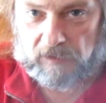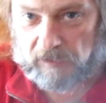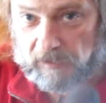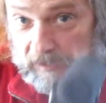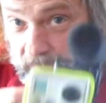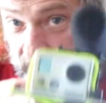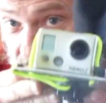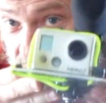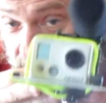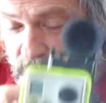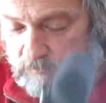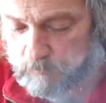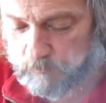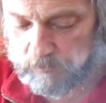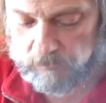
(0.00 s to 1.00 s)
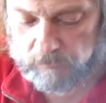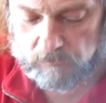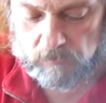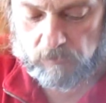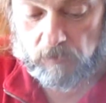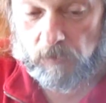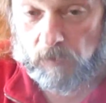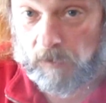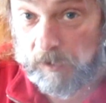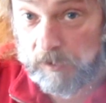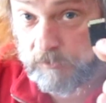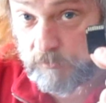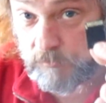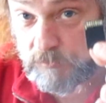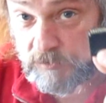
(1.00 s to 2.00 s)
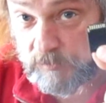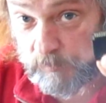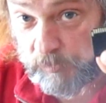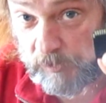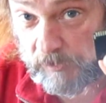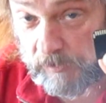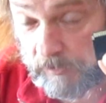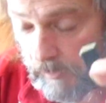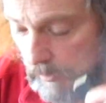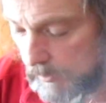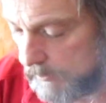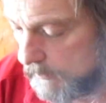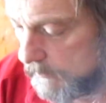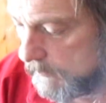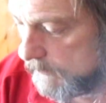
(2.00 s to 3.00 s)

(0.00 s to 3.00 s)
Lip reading: and this one all use the big card.